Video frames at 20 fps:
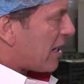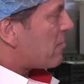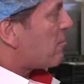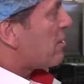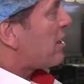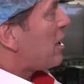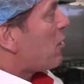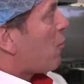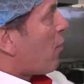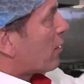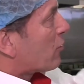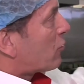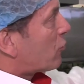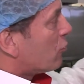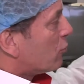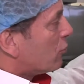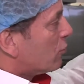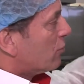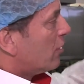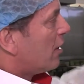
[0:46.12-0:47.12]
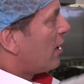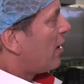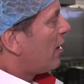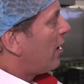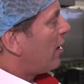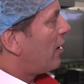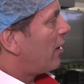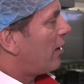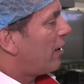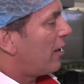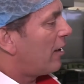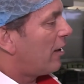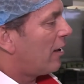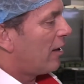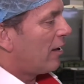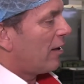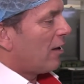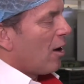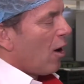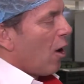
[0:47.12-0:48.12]
immediately want to
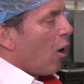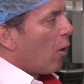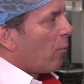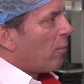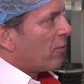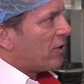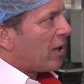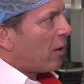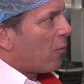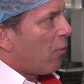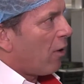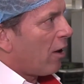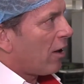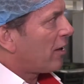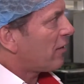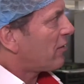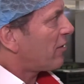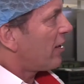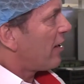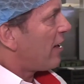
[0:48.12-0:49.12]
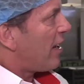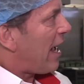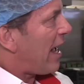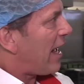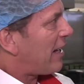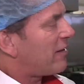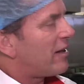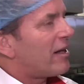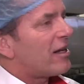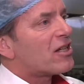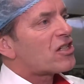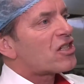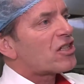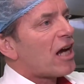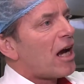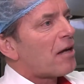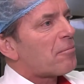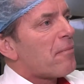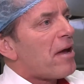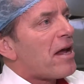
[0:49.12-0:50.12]
open their wallet and
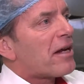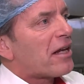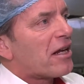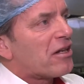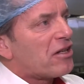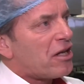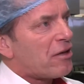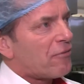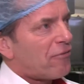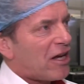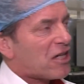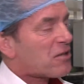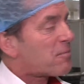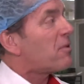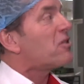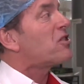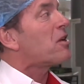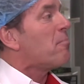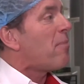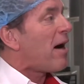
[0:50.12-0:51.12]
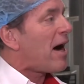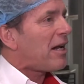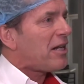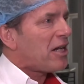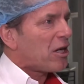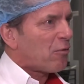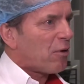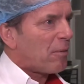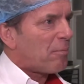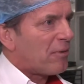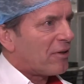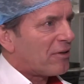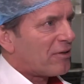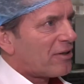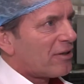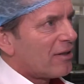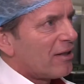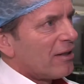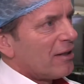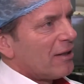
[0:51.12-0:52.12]
start making the investments and buy the equipment.
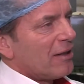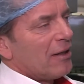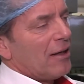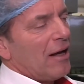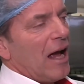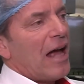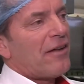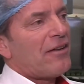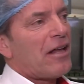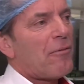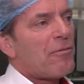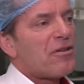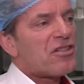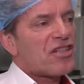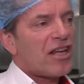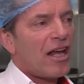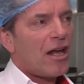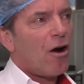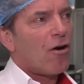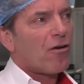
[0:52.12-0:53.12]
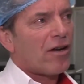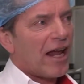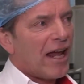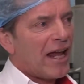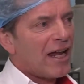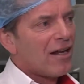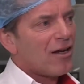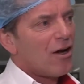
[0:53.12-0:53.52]
And then we say, okay,